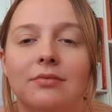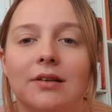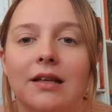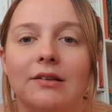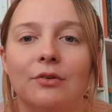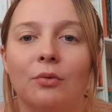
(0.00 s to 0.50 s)

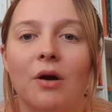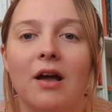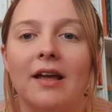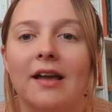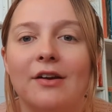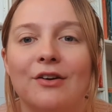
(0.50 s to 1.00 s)
It's not
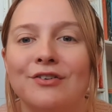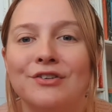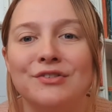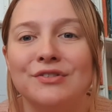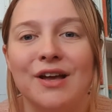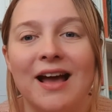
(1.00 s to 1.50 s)
working. I can't
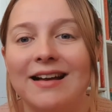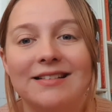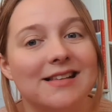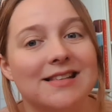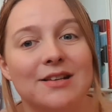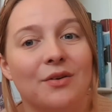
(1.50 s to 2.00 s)

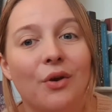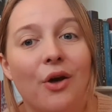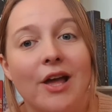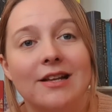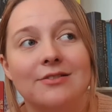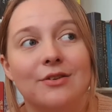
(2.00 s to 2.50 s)
access it
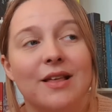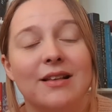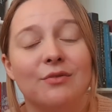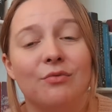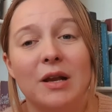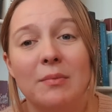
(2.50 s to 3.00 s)
online, so
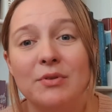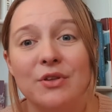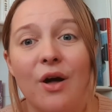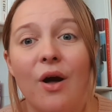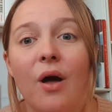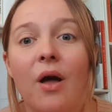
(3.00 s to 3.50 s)
that's really
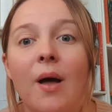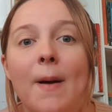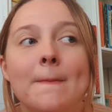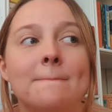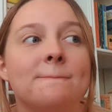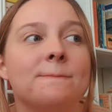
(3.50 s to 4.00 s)
bizarre.
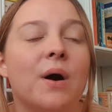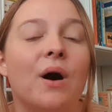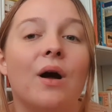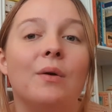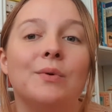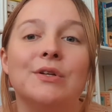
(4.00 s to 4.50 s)
But
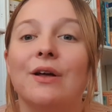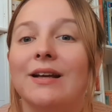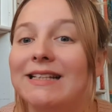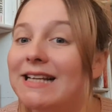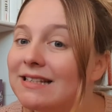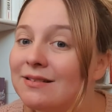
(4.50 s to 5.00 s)
I would
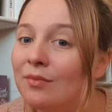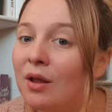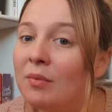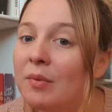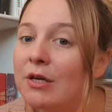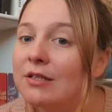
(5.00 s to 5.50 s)
like to get some
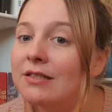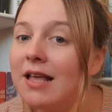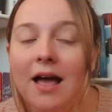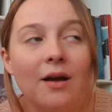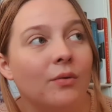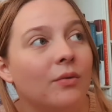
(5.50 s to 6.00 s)
library books
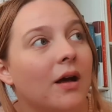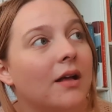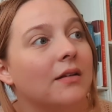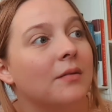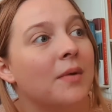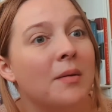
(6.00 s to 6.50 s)
out,
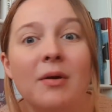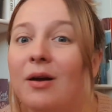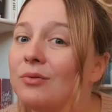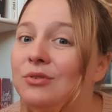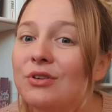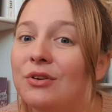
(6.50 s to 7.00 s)
and maybe I
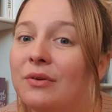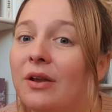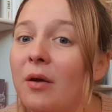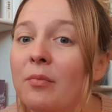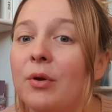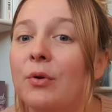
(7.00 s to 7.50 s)
will do a
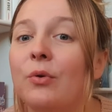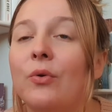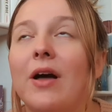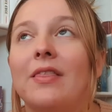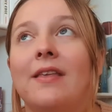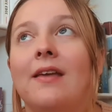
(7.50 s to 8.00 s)
library haul,
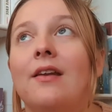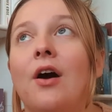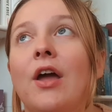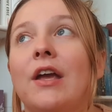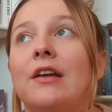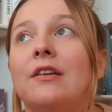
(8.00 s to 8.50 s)
and then
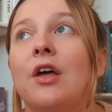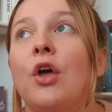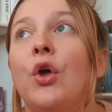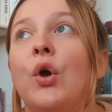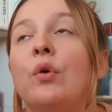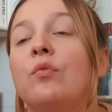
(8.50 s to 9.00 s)
I can
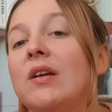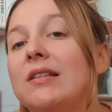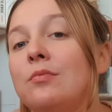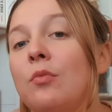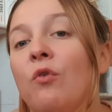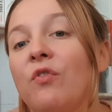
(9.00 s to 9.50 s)
read
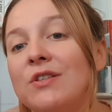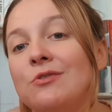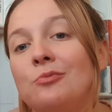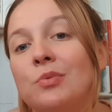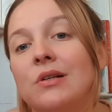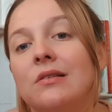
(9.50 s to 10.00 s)
some more
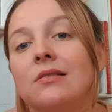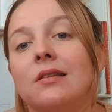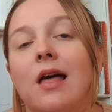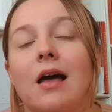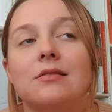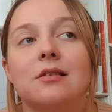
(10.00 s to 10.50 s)
physical books
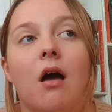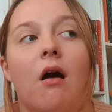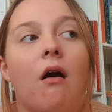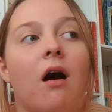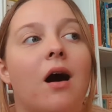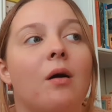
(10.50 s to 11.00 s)
that
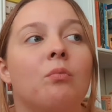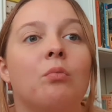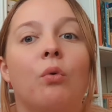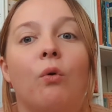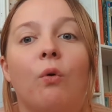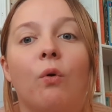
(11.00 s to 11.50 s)
are
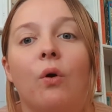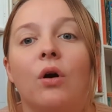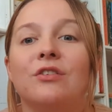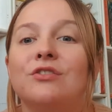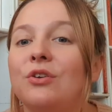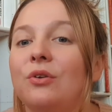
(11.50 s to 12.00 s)
more
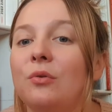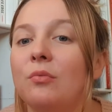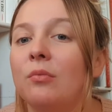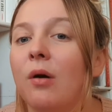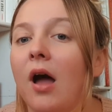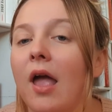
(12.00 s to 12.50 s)
to
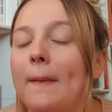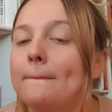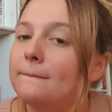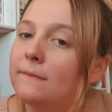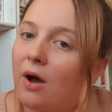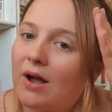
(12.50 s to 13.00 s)
my
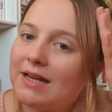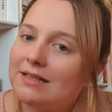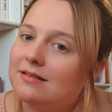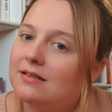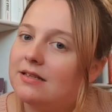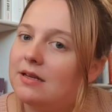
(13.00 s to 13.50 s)

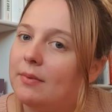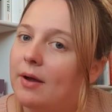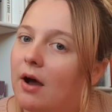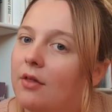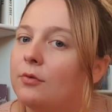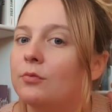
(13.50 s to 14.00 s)
mind
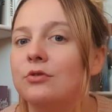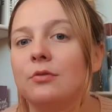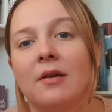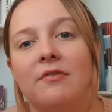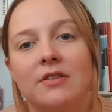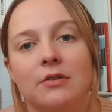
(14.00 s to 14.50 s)
TBR than what's for
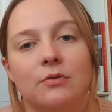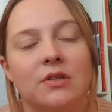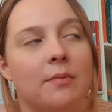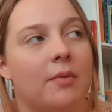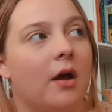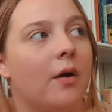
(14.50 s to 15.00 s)
my physical
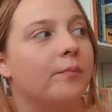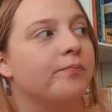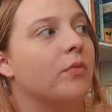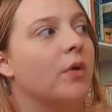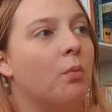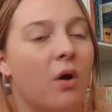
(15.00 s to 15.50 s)
TBR,
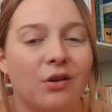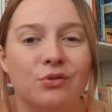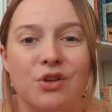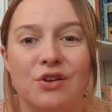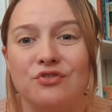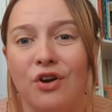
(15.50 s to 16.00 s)
while
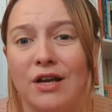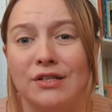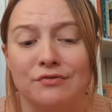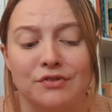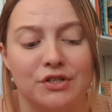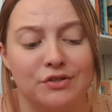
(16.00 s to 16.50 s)
also trying
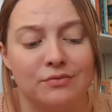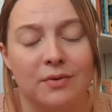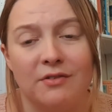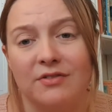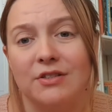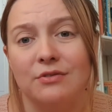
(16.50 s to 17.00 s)
to reduce
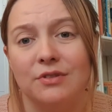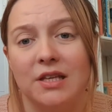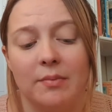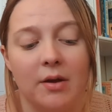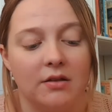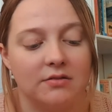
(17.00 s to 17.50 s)
my physical
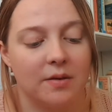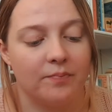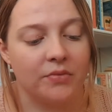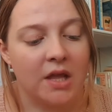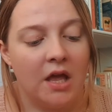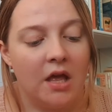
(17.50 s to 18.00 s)
TBR some.
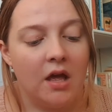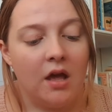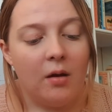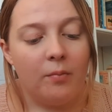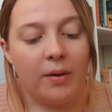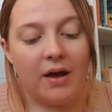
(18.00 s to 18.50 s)

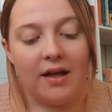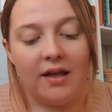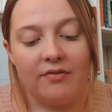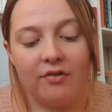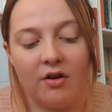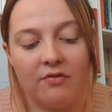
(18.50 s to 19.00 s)
But
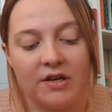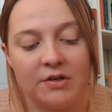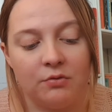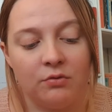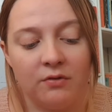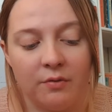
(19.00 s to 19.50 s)
if I read
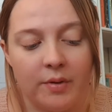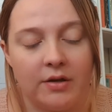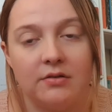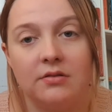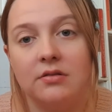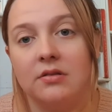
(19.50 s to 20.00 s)
all of the
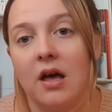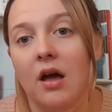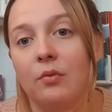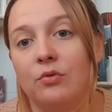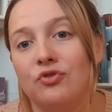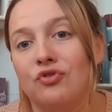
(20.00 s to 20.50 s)
books that
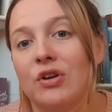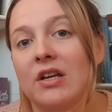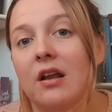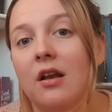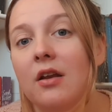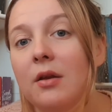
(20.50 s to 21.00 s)
I want to read,
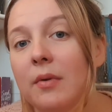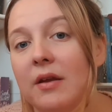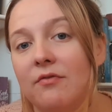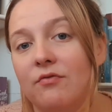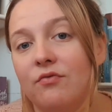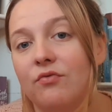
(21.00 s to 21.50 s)
I'll only
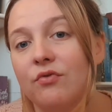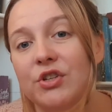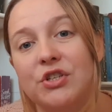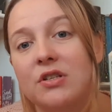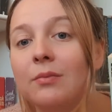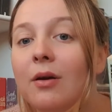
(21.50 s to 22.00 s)
be
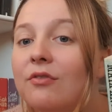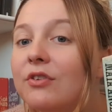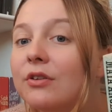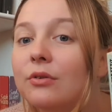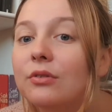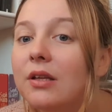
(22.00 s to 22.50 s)
reducing my
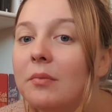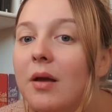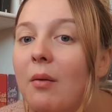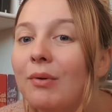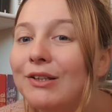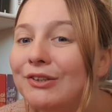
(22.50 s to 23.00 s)
physical
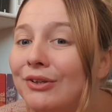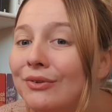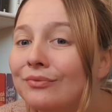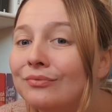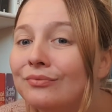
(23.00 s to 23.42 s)
TBR by 2.